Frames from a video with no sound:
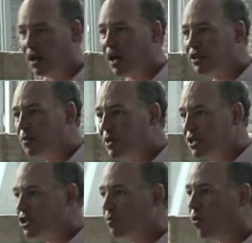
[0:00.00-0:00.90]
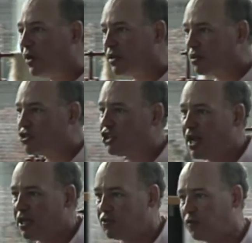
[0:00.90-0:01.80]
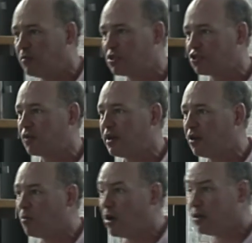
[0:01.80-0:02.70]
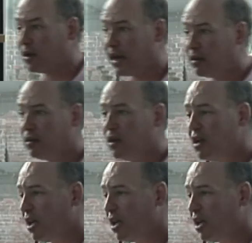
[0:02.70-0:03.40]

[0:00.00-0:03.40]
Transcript: uh, the pitching point changed from a straight arm underhanded,